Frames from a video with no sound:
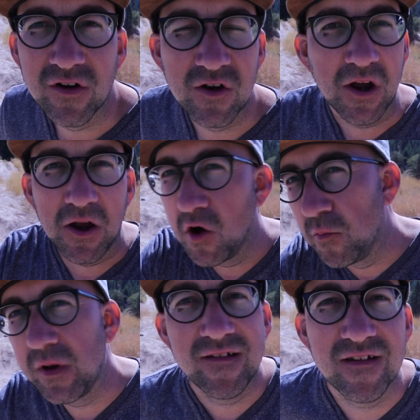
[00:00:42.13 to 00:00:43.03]
and you can
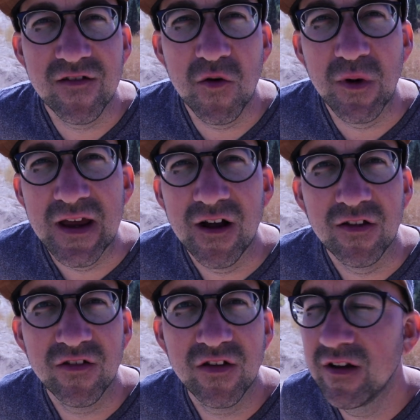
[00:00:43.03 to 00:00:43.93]
go places nobody
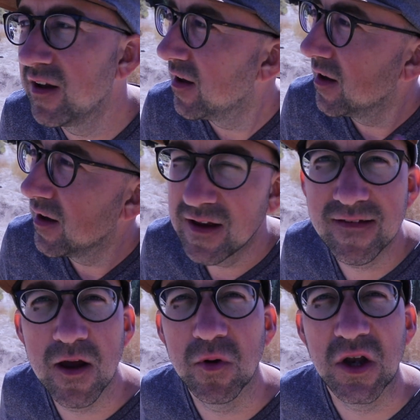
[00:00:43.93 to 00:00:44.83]
else
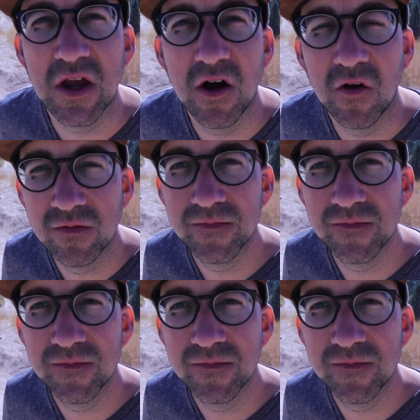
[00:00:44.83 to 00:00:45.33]
is able to go.